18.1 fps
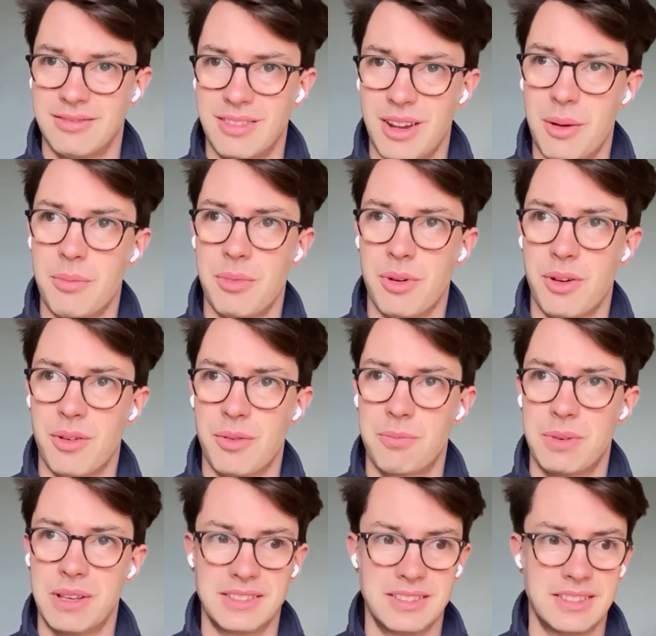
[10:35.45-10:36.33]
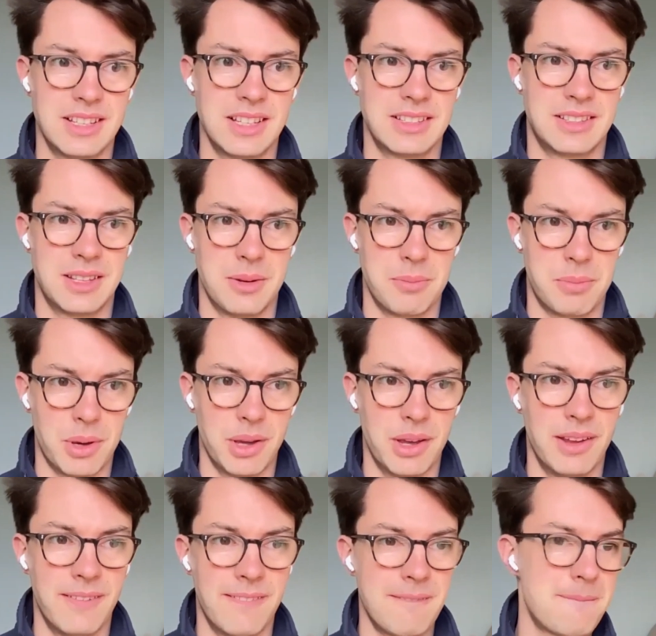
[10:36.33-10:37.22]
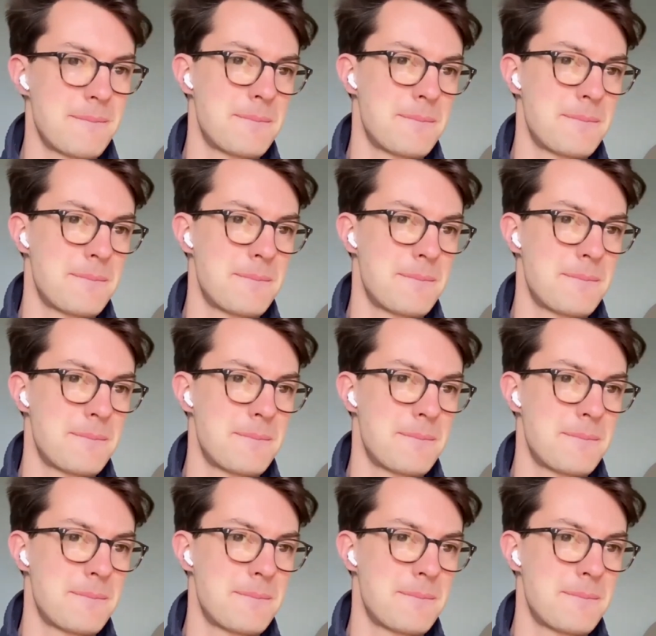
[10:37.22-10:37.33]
number of businesses that put